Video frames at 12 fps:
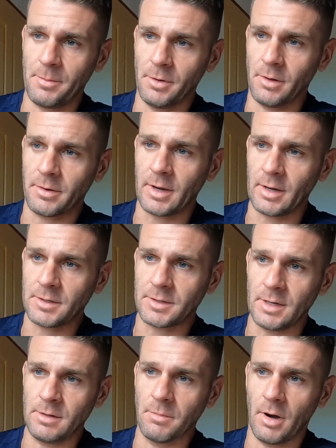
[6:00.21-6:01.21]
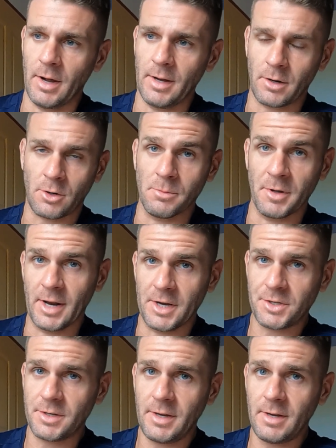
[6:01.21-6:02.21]
belongings in my
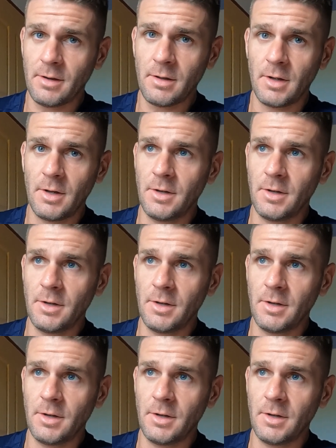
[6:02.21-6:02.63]
accommodation here.